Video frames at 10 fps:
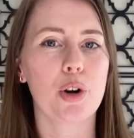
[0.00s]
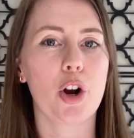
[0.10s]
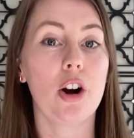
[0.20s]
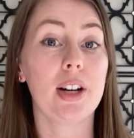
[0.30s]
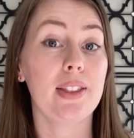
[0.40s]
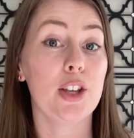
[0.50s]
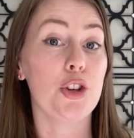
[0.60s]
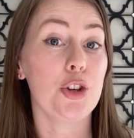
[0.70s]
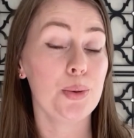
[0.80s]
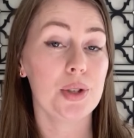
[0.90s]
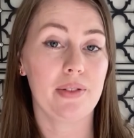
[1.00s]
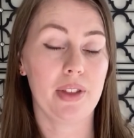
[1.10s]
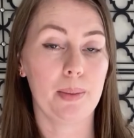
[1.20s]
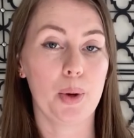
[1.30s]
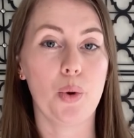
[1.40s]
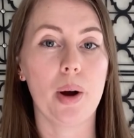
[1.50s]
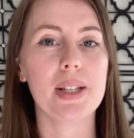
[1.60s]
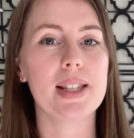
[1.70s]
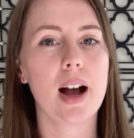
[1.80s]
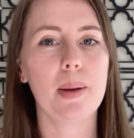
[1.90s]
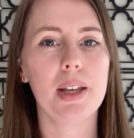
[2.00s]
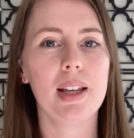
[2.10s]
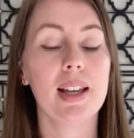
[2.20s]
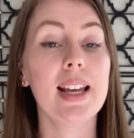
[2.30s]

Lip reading: regarding the use of them in Wabi Sabi.